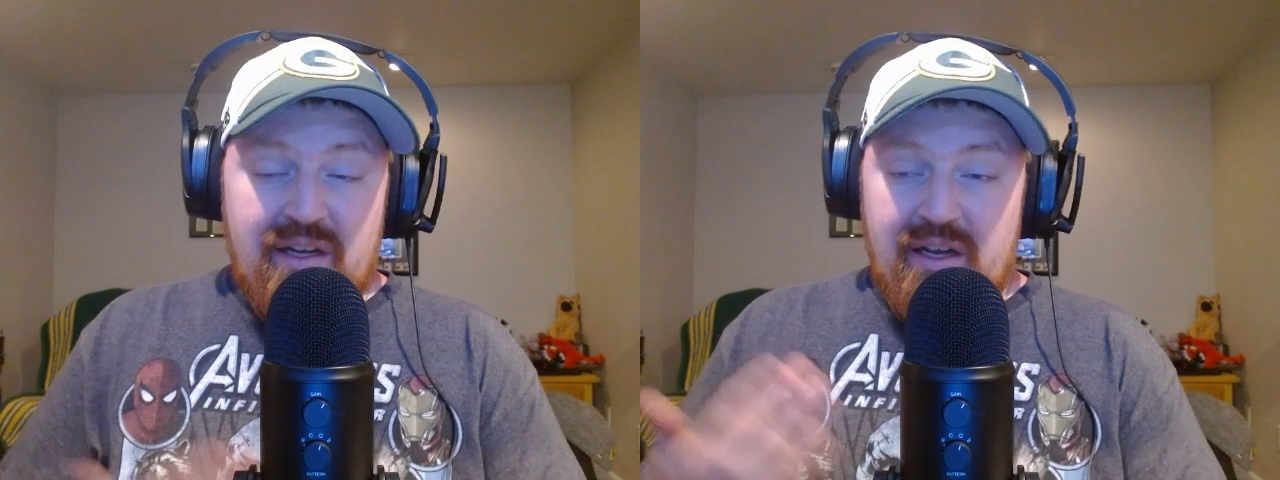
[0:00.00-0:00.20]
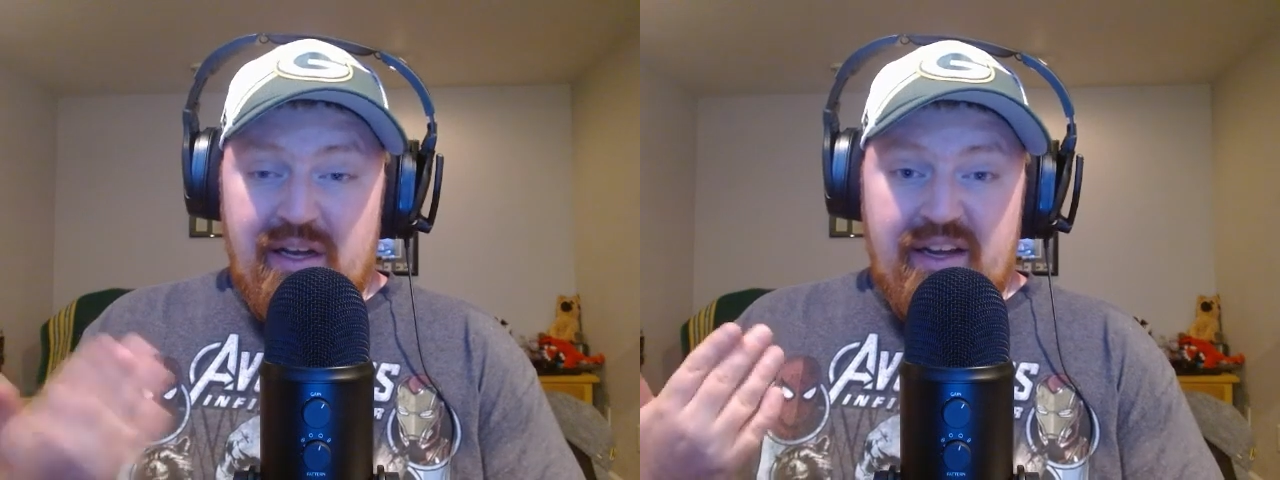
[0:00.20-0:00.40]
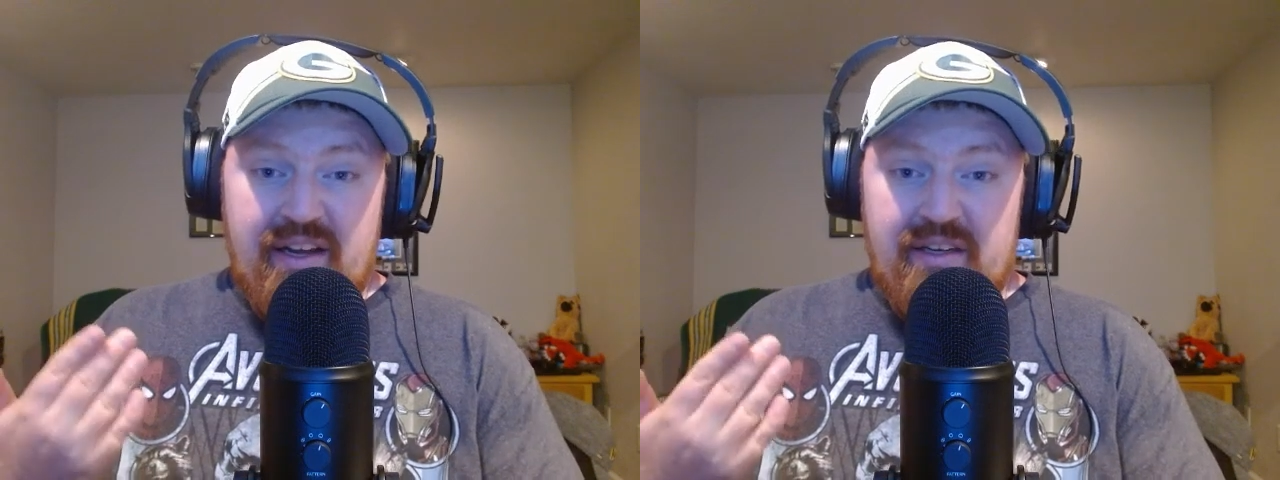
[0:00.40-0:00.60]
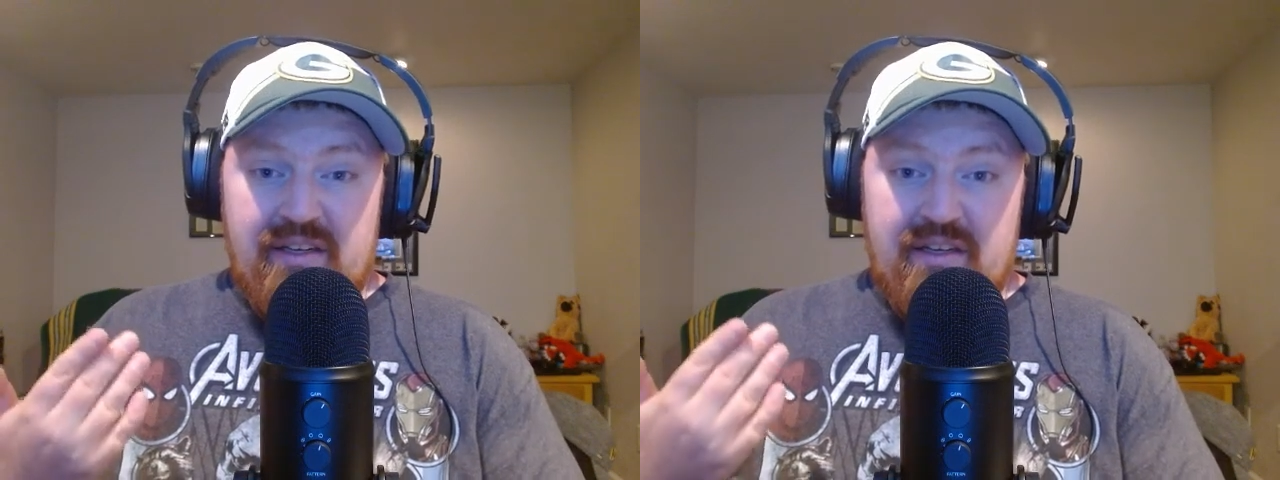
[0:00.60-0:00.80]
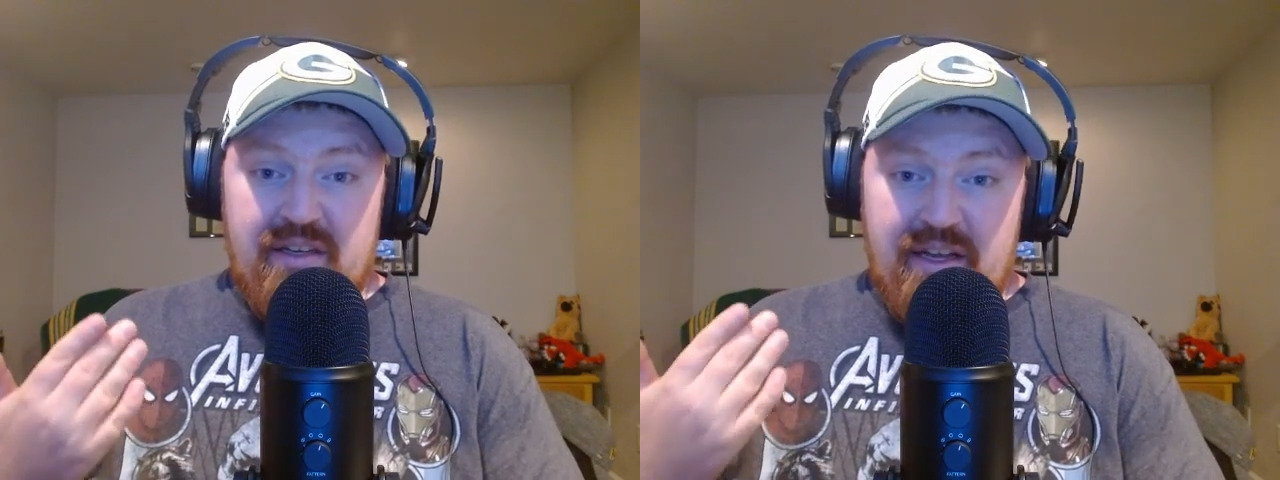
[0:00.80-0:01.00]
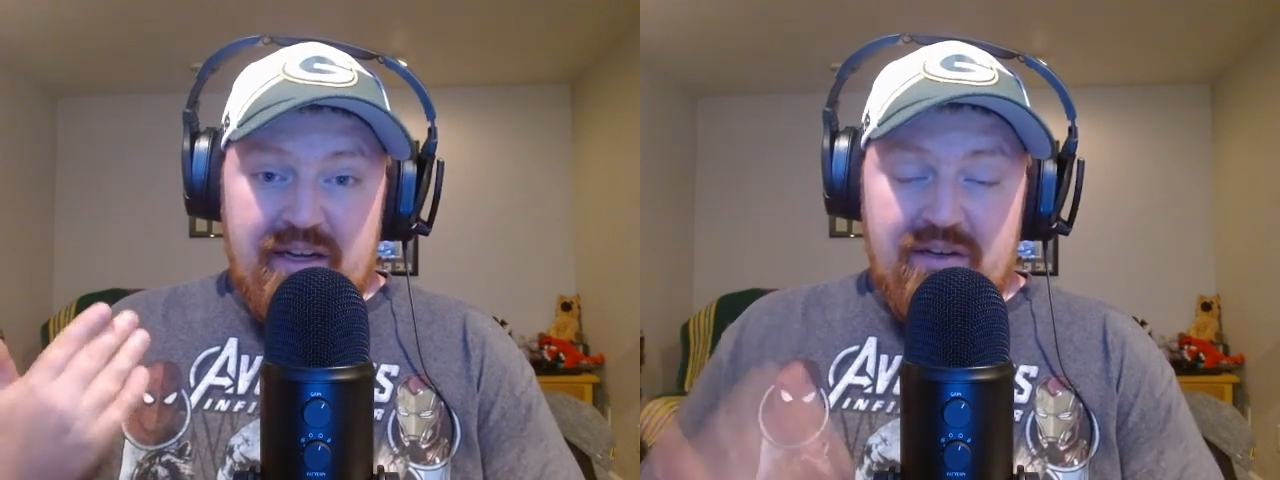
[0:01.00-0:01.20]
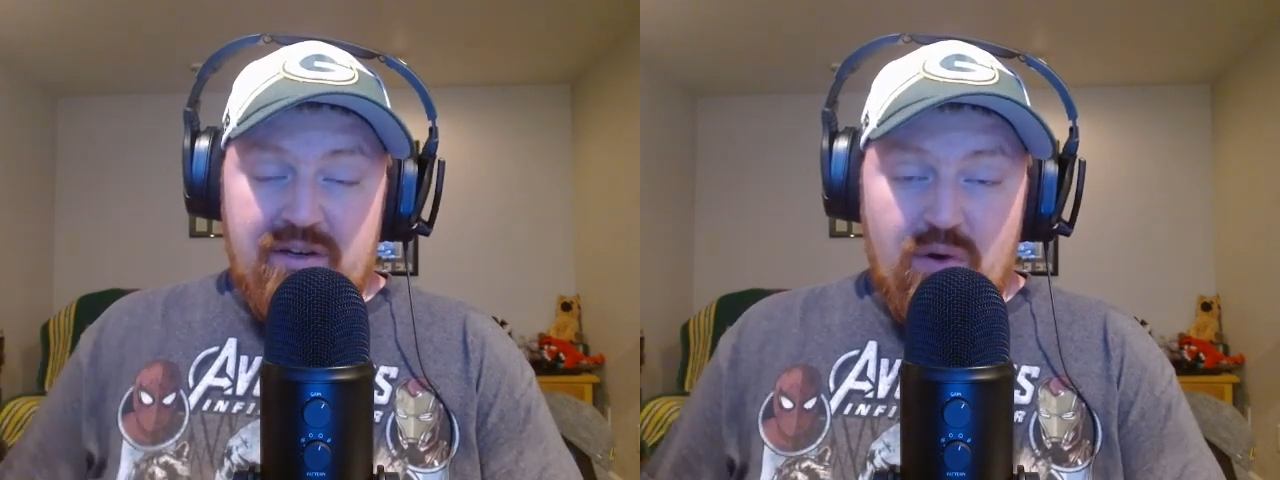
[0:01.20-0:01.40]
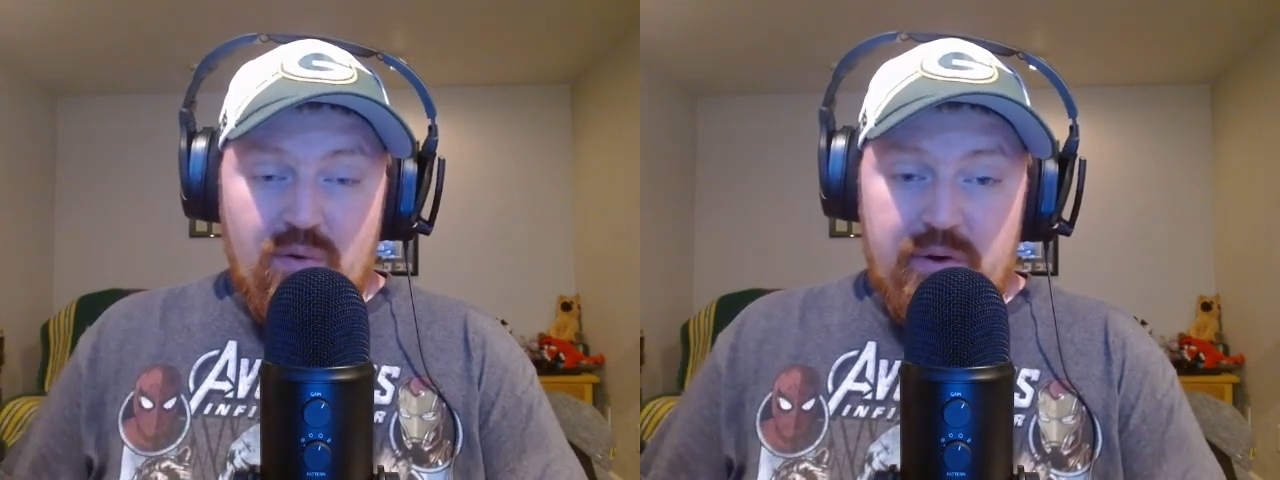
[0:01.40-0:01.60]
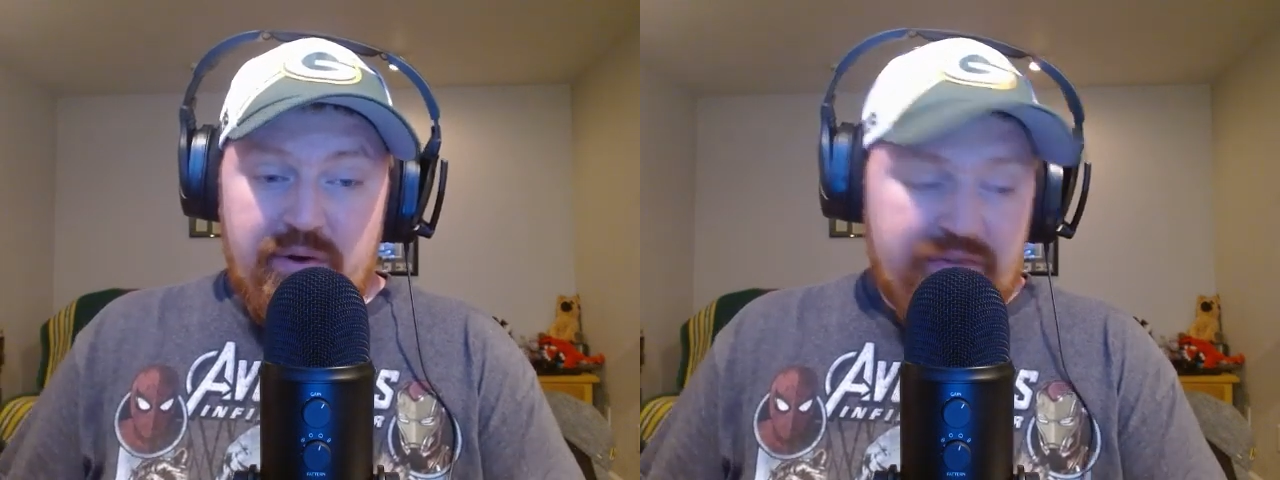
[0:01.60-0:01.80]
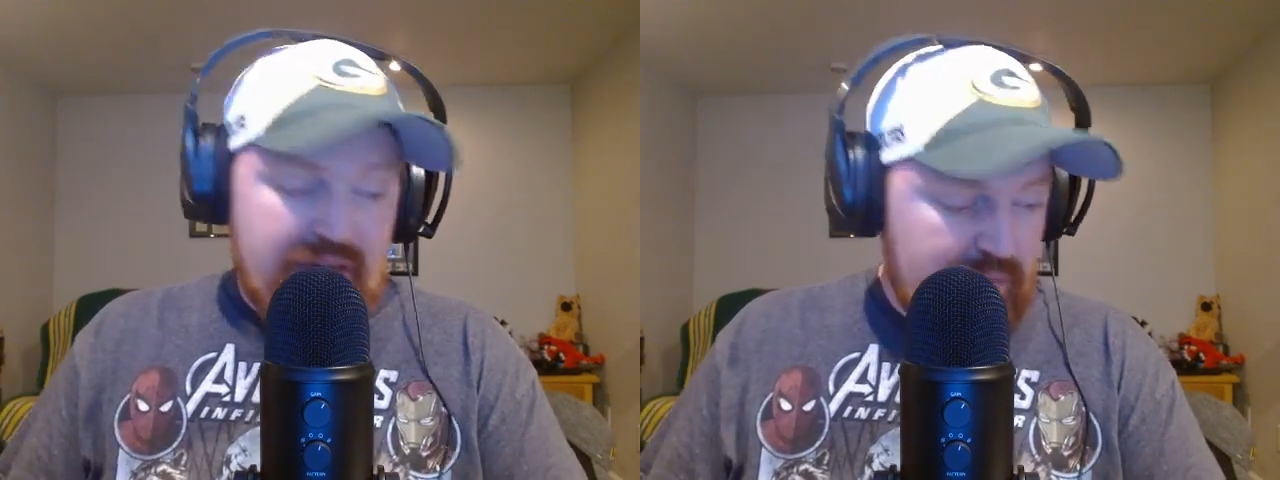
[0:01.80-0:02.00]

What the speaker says: and they can go really far